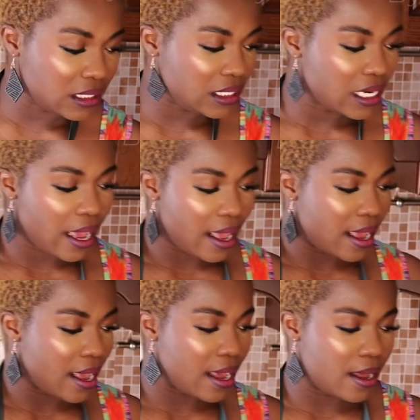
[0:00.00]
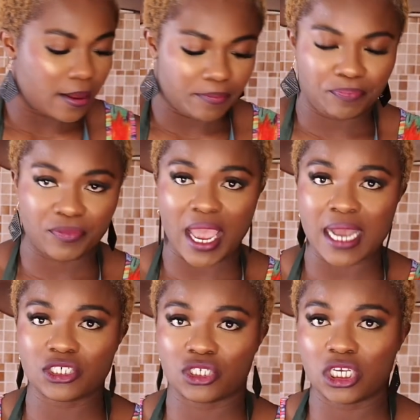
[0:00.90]
yeah, I
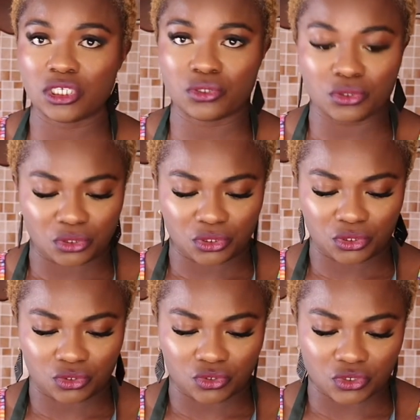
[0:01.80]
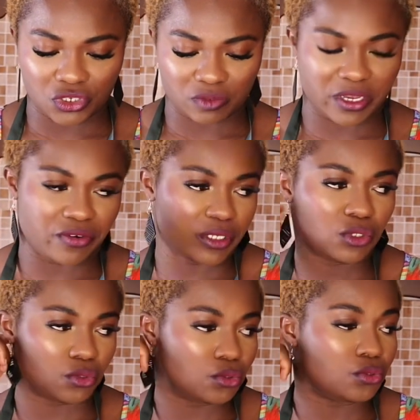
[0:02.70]
actually use rosemary
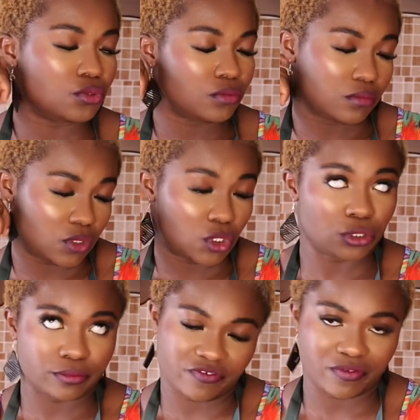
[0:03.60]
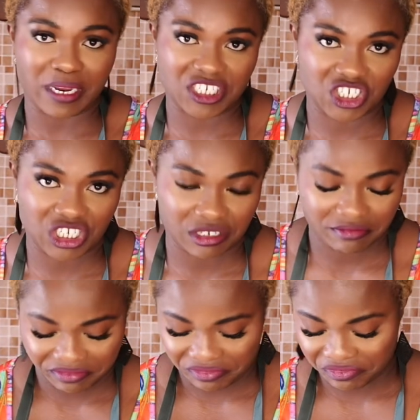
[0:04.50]
to, you know, my chicken.
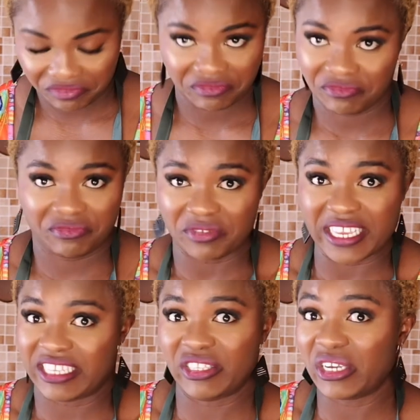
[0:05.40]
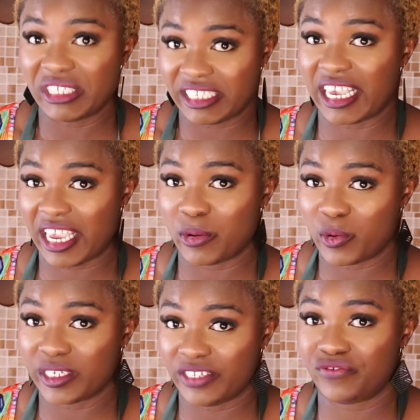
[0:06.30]
Don't say a
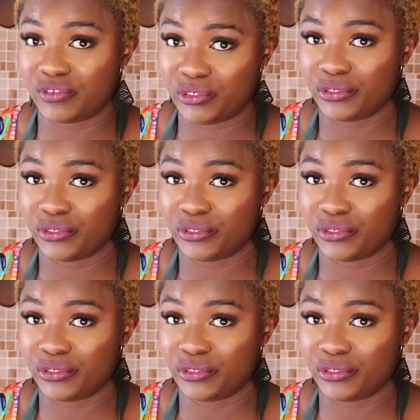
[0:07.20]
word if you